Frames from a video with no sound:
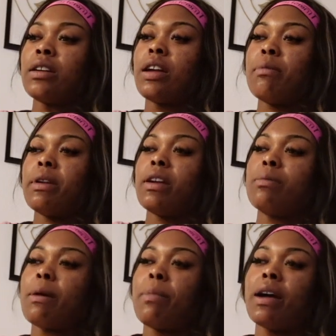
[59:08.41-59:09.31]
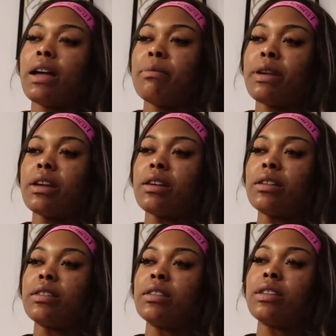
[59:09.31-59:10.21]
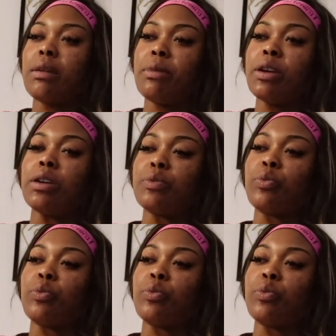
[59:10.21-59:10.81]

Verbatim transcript: Come here, Baba. Come here. Come here.